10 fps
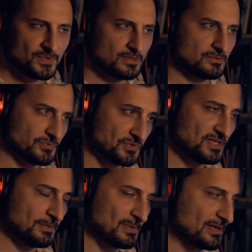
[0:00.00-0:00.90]
If we
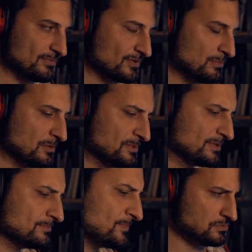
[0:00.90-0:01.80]
think about it for a moment,
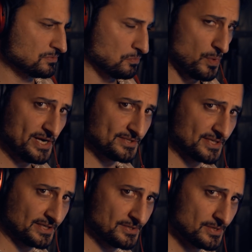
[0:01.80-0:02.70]
wait a
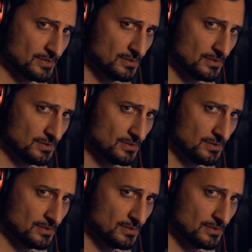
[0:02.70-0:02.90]
second.